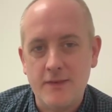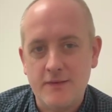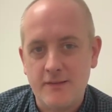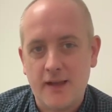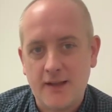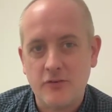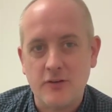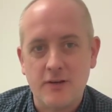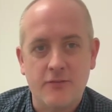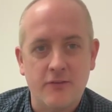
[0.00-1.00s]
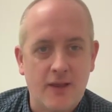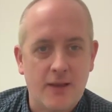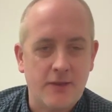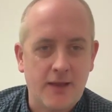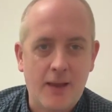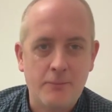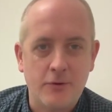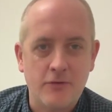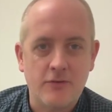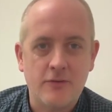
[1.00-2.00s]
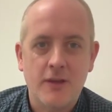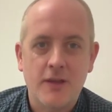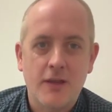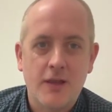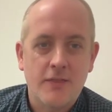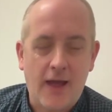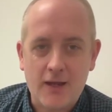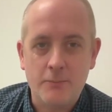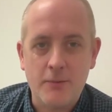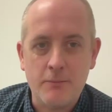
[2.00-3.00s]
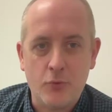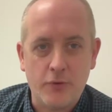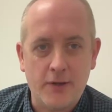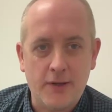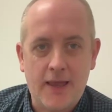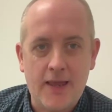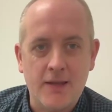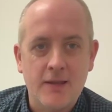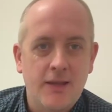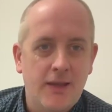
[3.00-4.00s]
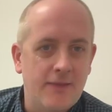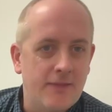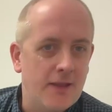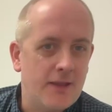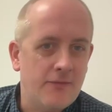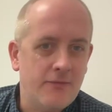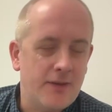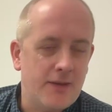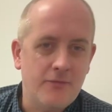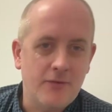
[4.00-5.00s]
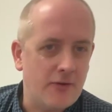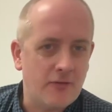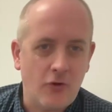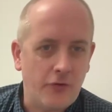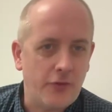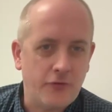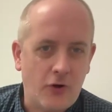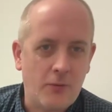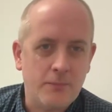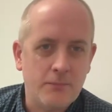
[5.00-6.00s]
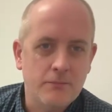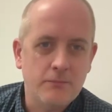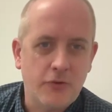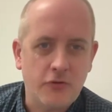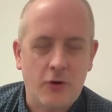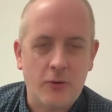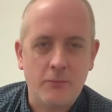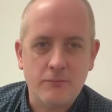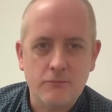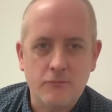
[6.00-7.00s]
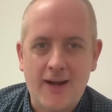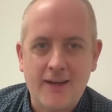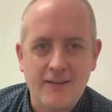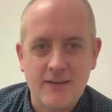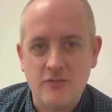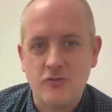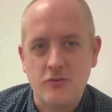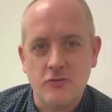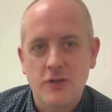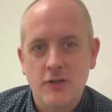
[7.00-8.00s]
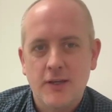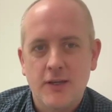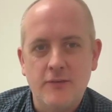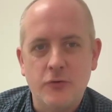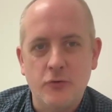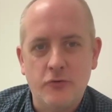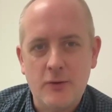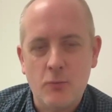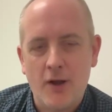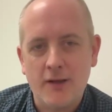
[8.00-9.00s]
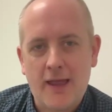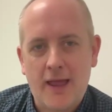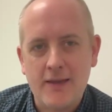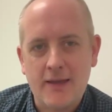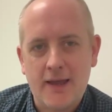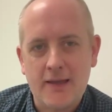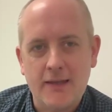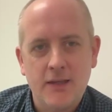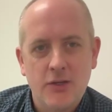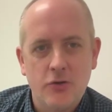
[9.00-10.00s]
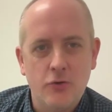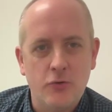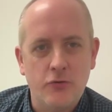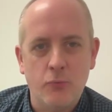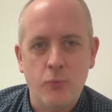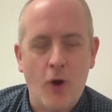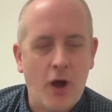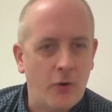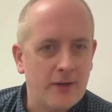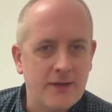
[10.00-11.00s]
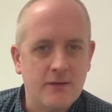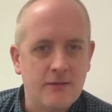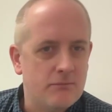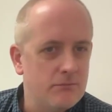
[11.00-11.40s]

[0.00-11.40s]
this election, if the same thing happens, that could be important again, in that even if it's not the top ranked issue, if you see one candidate who's wildly